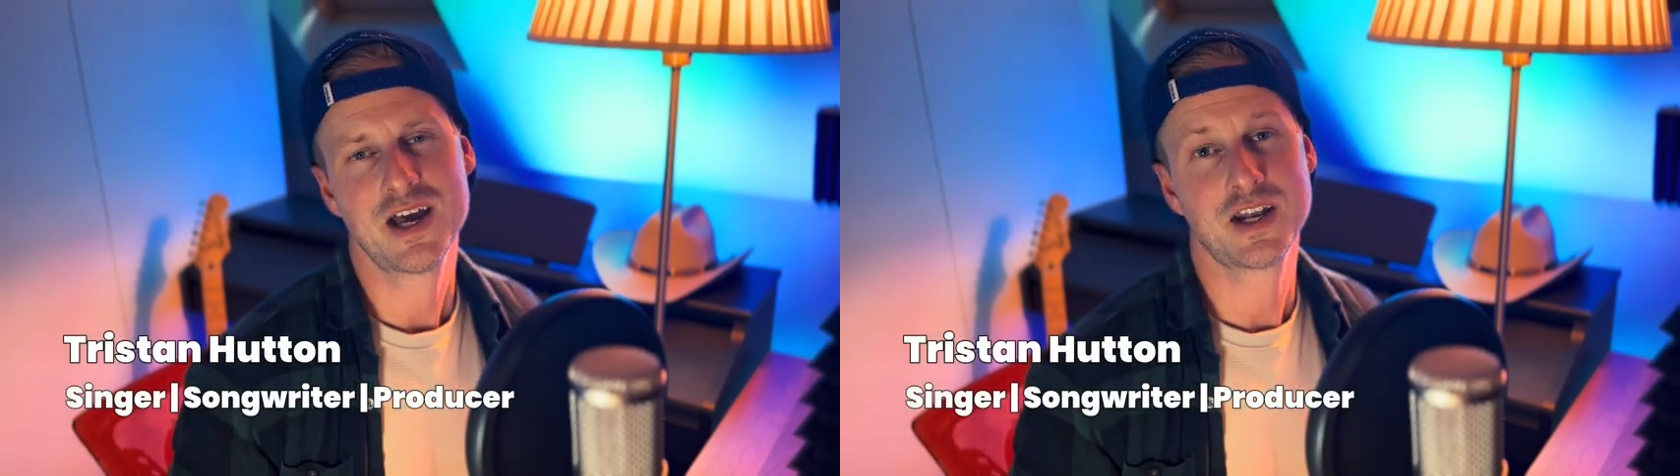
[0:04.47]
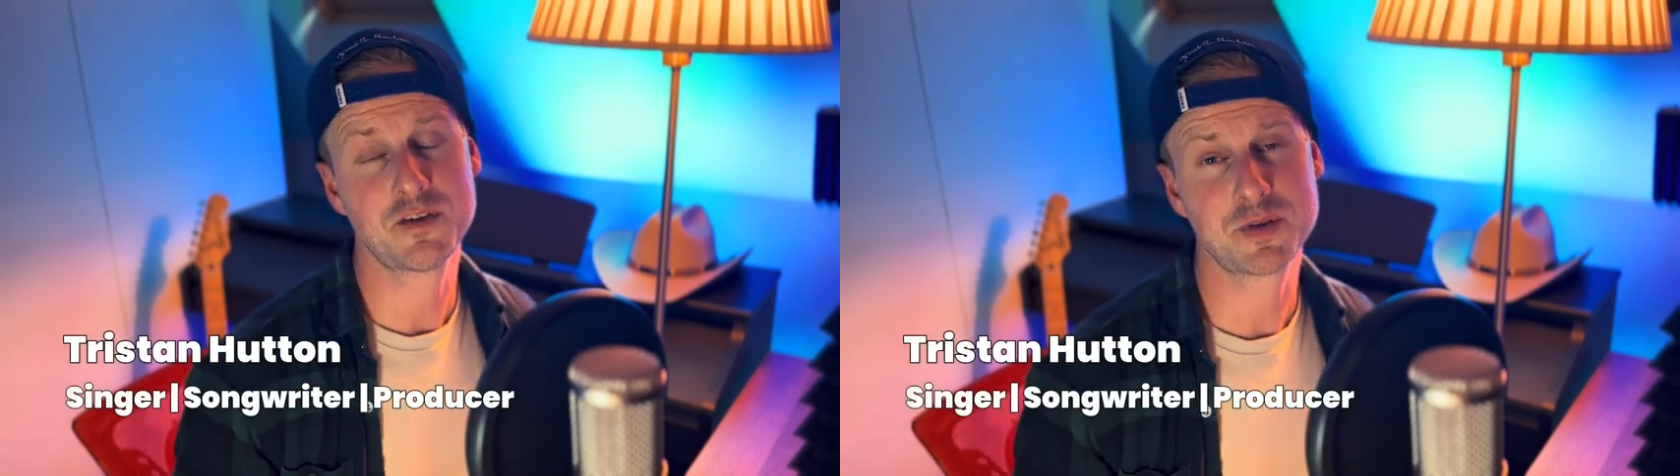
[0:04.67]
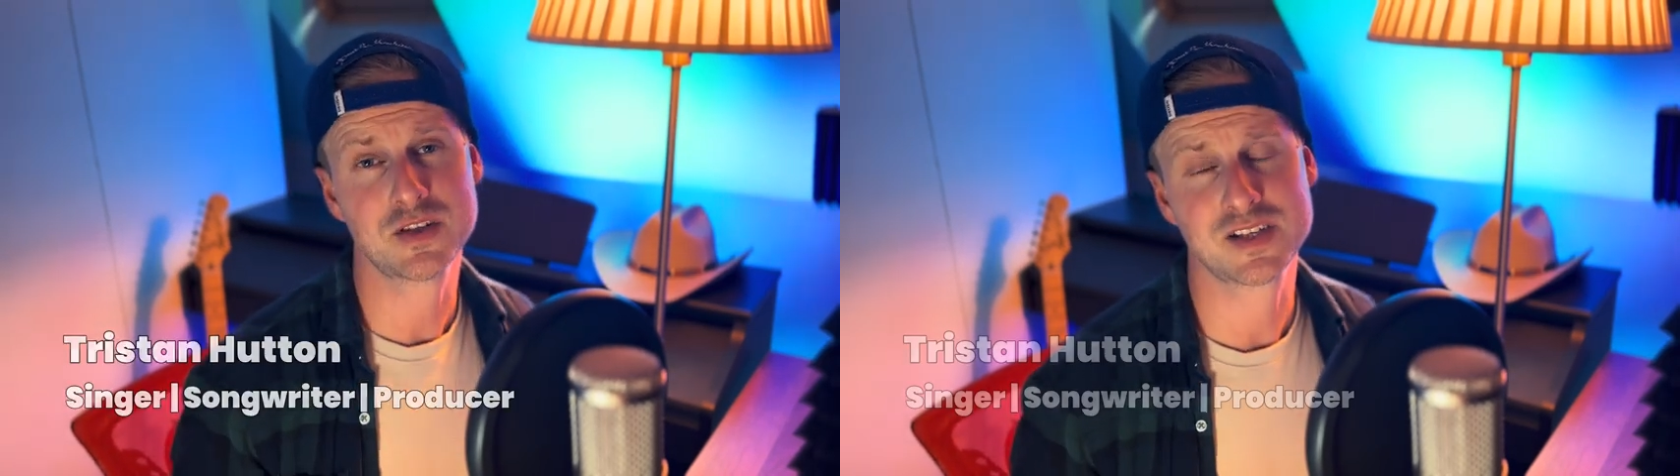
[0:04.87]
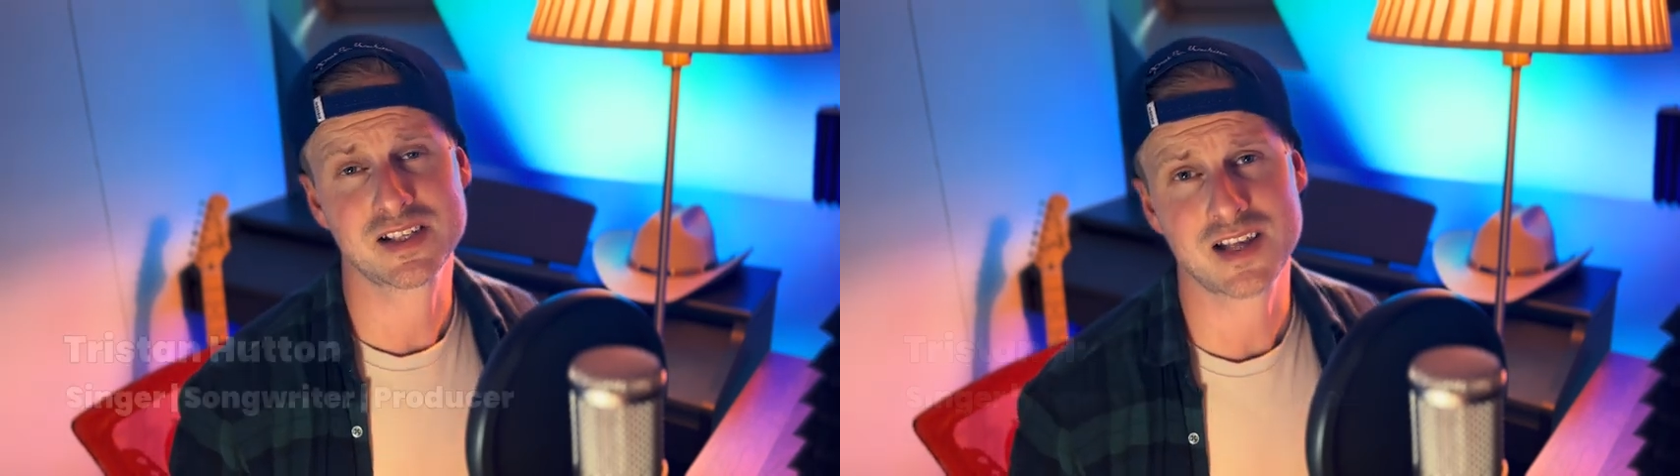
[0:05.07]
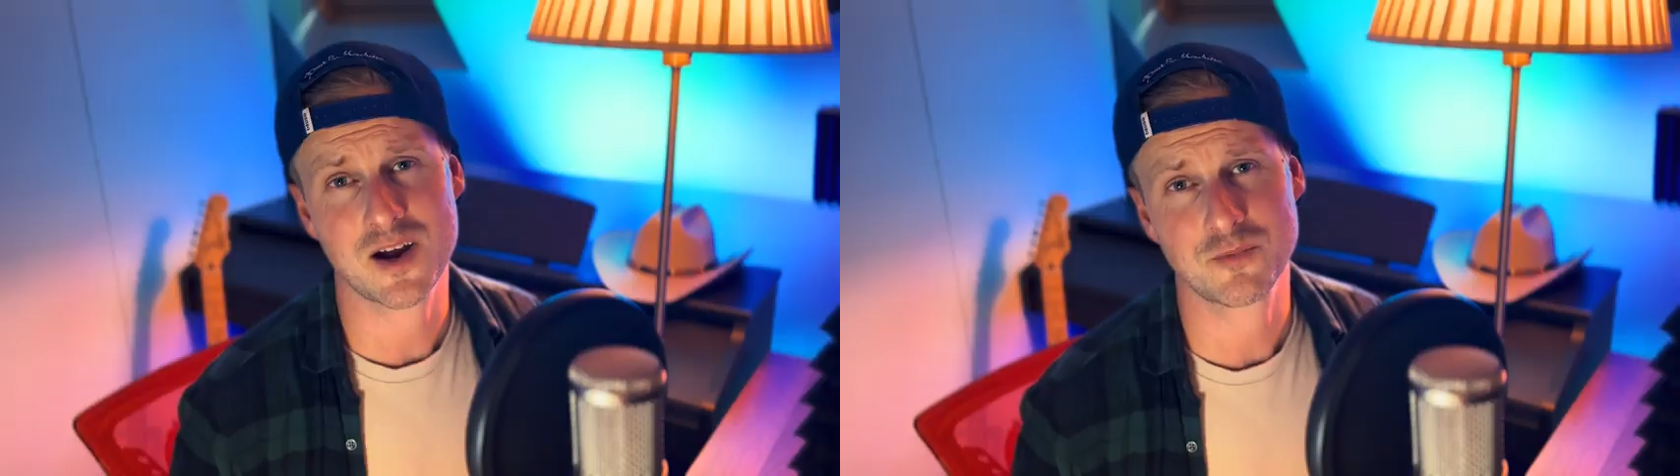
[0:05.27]
and I've been using
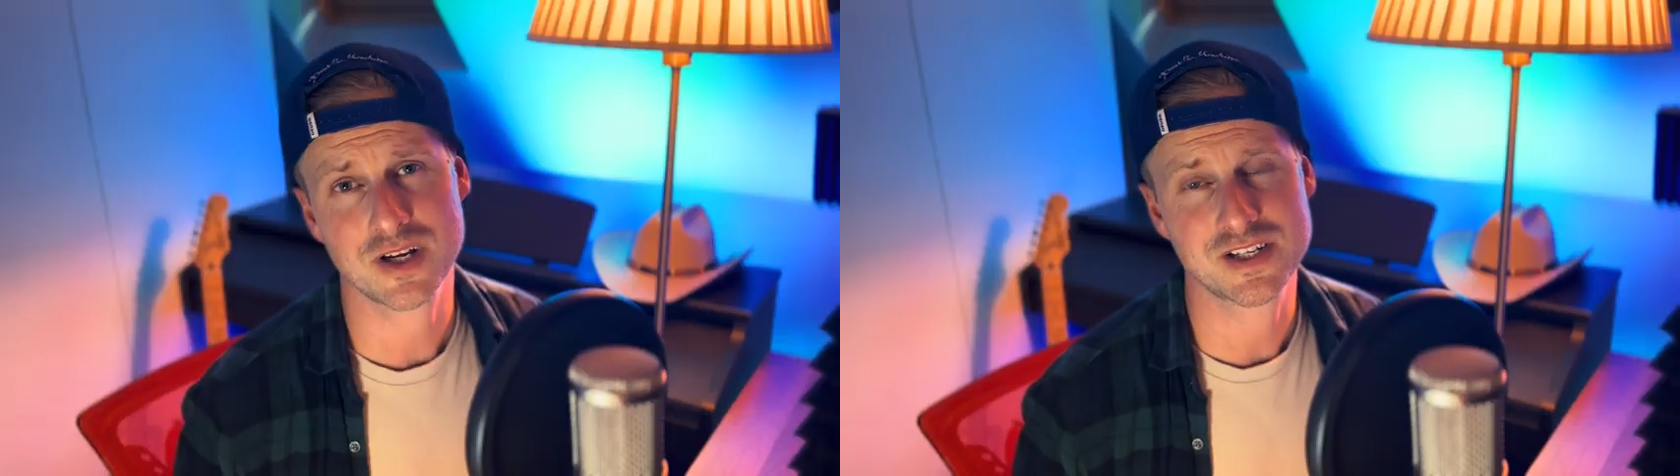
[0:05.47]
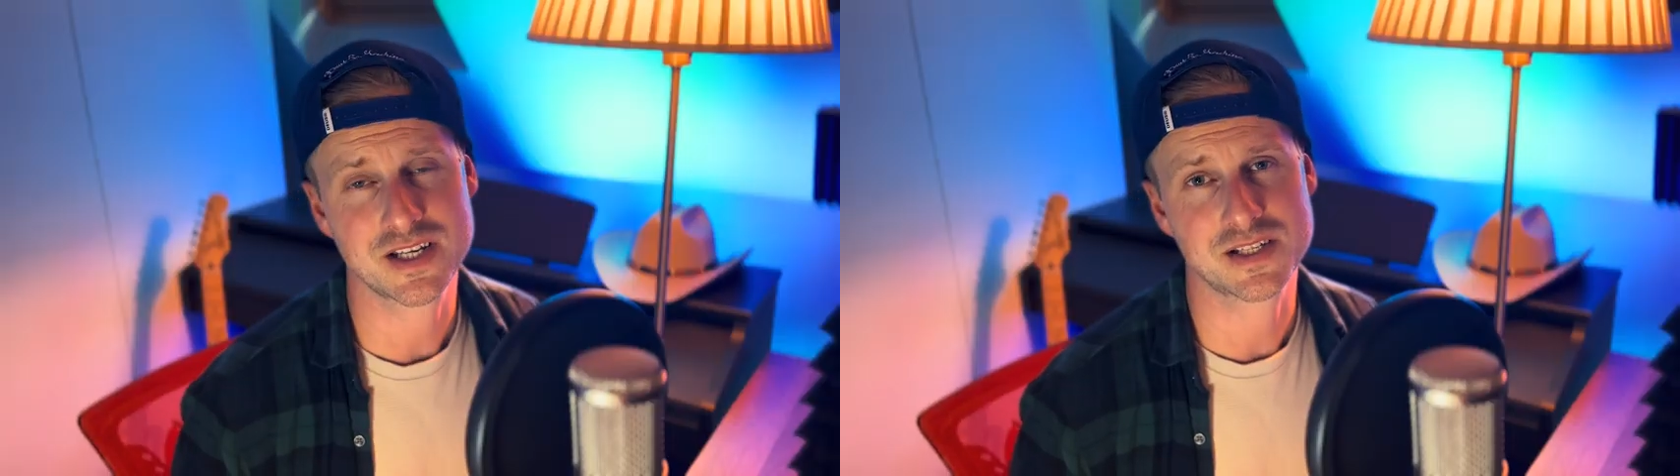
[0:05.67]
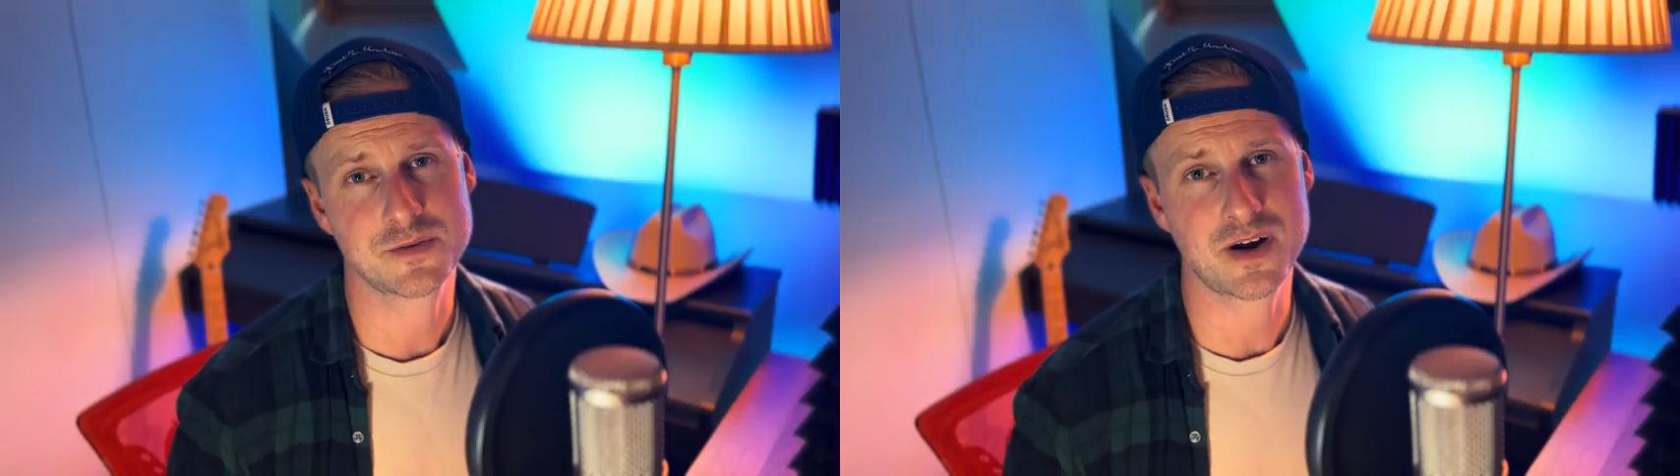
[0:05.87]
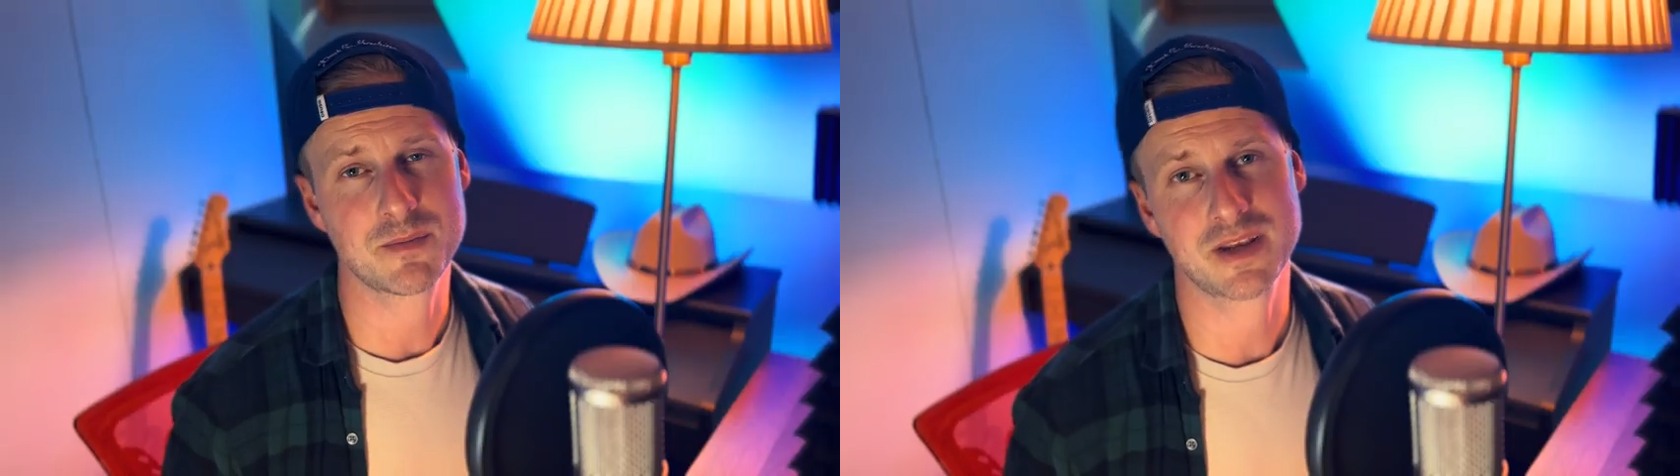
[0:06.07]
SoundBridge since the very